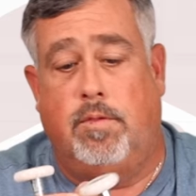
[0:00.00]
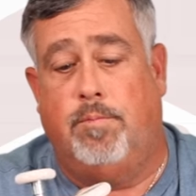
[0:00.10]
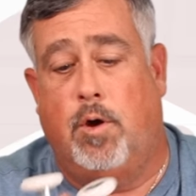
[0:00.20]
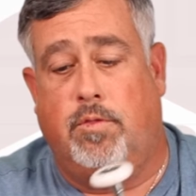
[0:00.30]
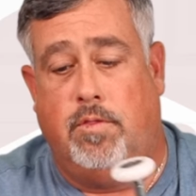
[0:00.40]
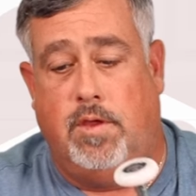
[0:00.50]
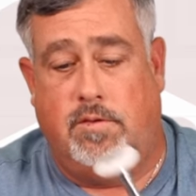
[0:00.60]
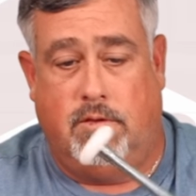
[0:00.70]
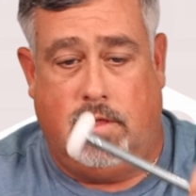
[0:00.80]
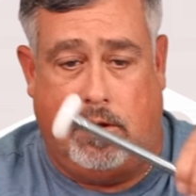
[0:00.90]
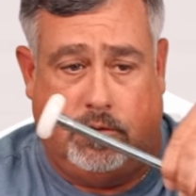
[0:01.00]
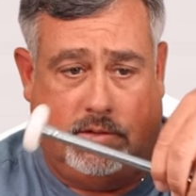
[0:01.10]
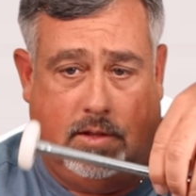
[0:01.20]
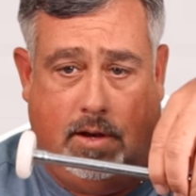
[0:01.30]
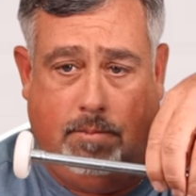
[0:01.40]
The, both of these are
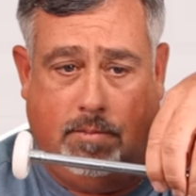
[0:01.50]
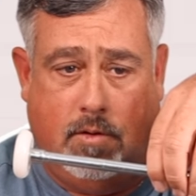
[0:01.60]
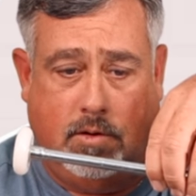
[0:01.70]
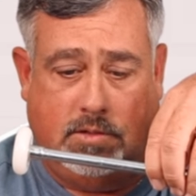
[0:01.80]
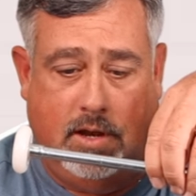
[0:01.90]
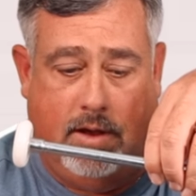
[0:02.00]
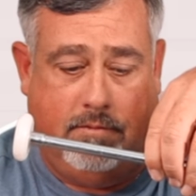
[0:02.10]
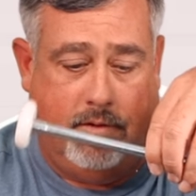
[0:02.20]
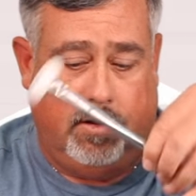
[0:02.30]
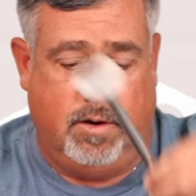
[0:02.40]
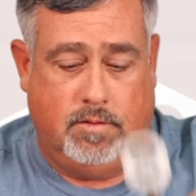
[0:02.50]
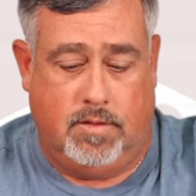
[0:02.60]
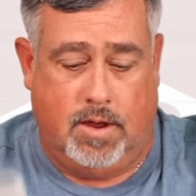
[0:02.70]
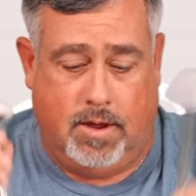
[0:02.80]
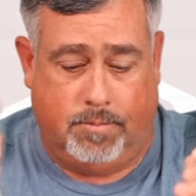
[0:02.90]
those, and they of course they have
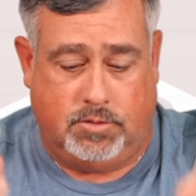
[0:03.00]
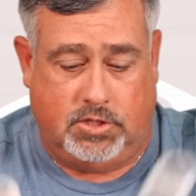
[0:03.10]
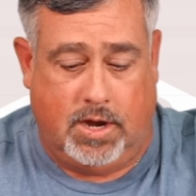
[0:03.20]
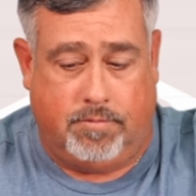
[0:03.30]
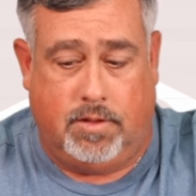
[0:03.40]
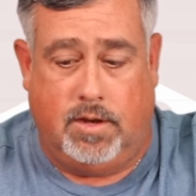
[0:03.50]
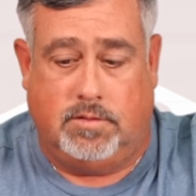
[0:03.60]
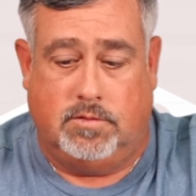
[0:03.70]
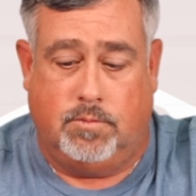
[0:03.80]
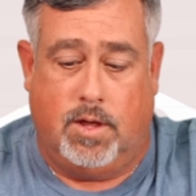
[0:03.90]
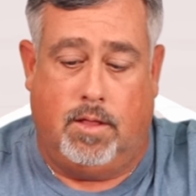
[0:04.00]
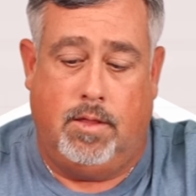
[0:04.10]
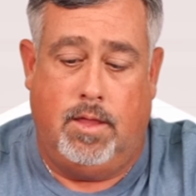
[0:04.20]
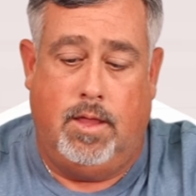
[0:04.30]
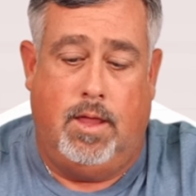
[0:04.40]
variant um, shaft lengths as well.